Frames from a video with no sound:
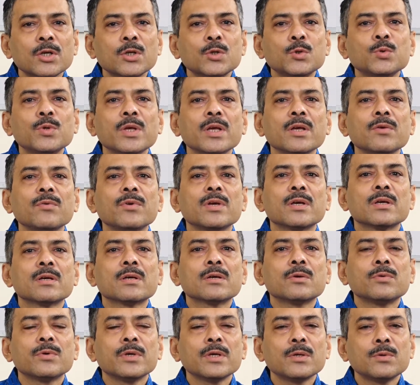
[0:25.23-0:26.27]
Today we are
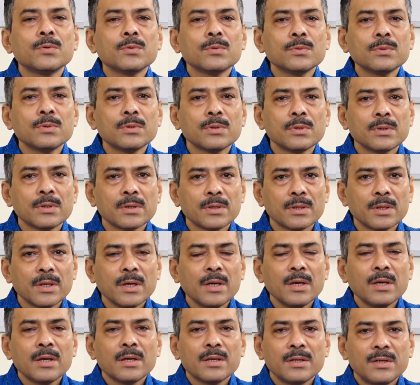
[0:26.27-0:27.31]
going to
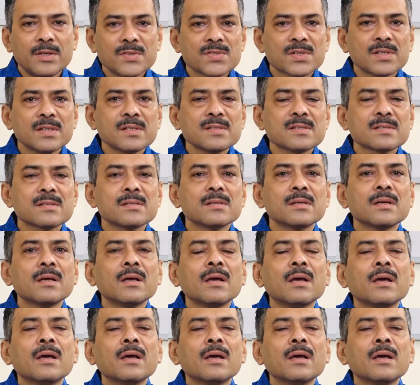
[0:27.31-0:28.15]
discuss